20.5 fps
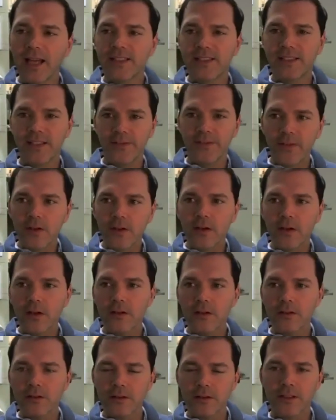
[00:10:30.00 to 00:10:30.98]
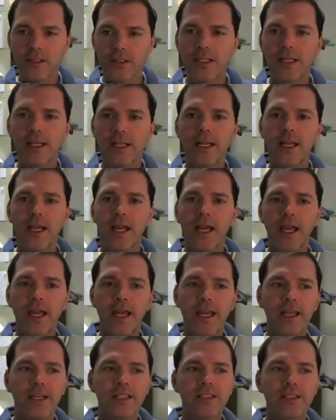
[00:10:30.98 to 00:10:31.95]
it's not difficult.
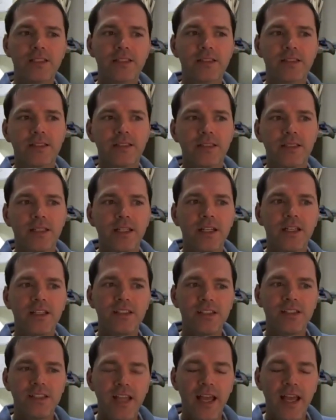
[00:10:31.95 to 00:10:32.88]
It's